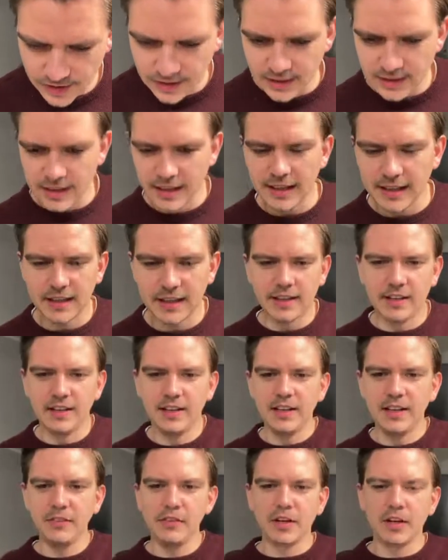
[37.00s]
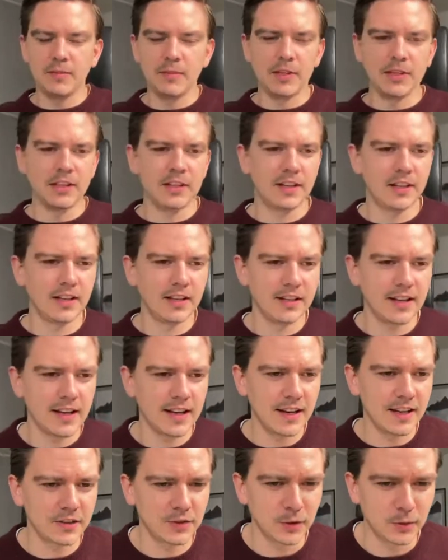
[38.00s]
Hey, if you come in, then
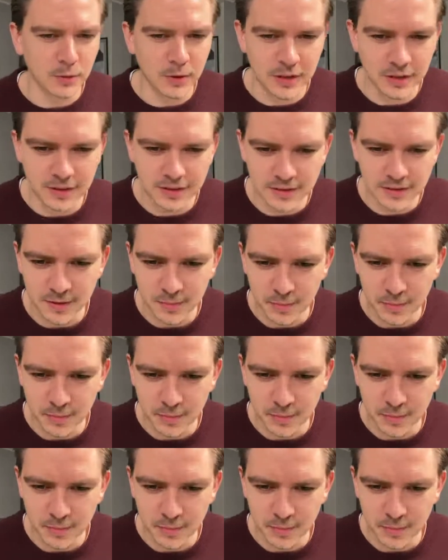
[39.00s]
as always,